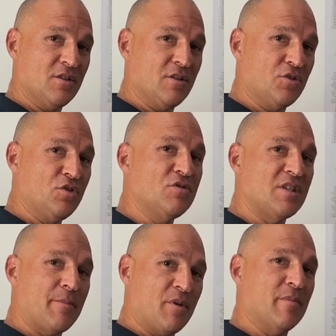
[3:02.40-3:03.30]
there are two
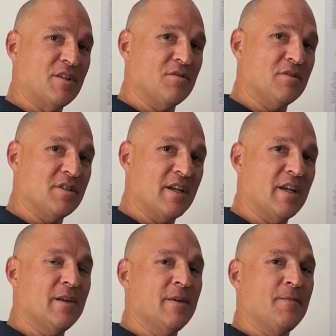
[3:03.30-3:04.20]
separate muscles
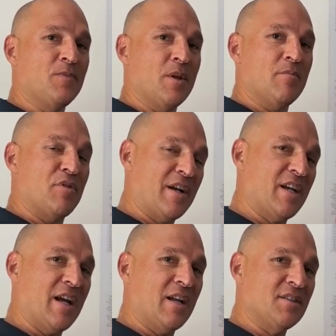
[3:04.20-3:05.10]
there.
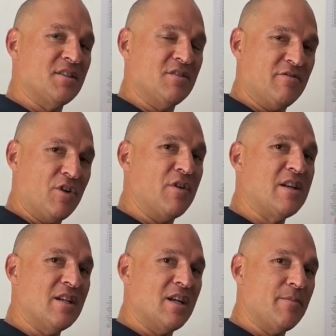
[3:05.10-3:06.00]
Brachialis is very
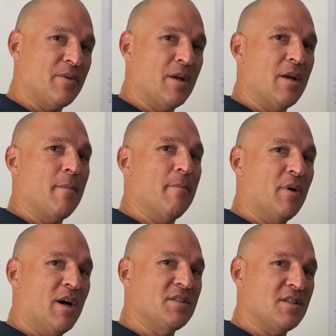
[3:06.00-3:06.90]
deep.
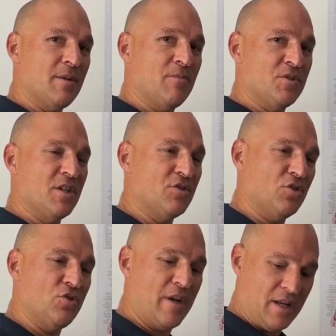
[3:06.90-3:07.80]
Bicep, which has
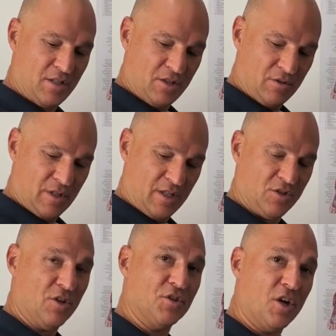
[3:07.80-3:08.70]
two heads to it, is
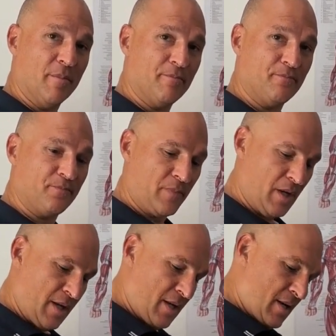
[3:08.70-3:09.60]
on top.
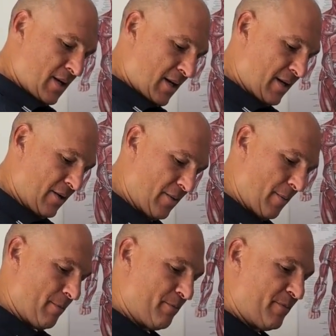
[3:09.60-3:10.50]

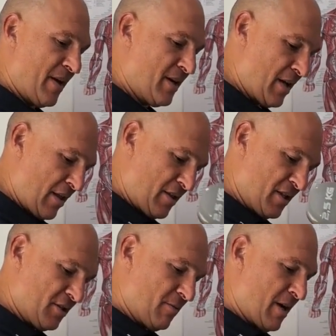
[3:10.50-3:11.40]
Bending
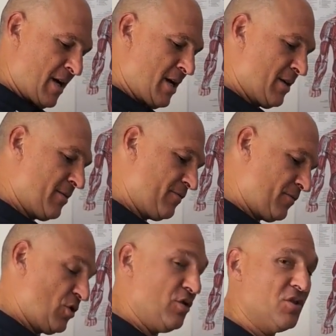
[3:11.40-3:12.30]
this way
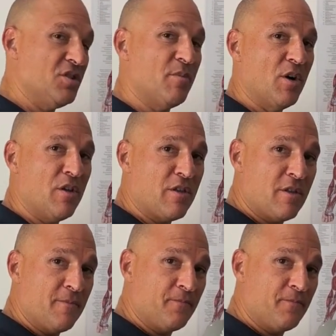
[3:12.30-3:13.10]
uses both,